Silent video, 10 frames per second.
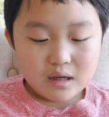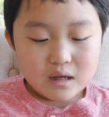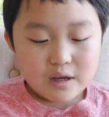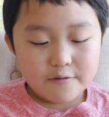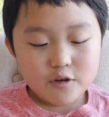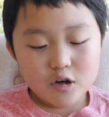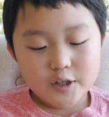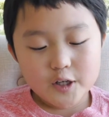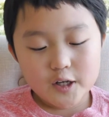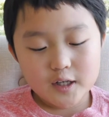if you are
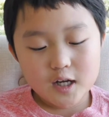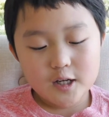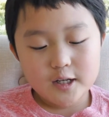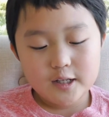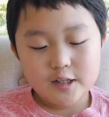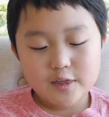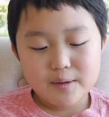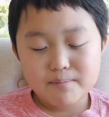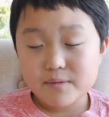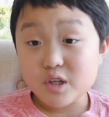not kind, then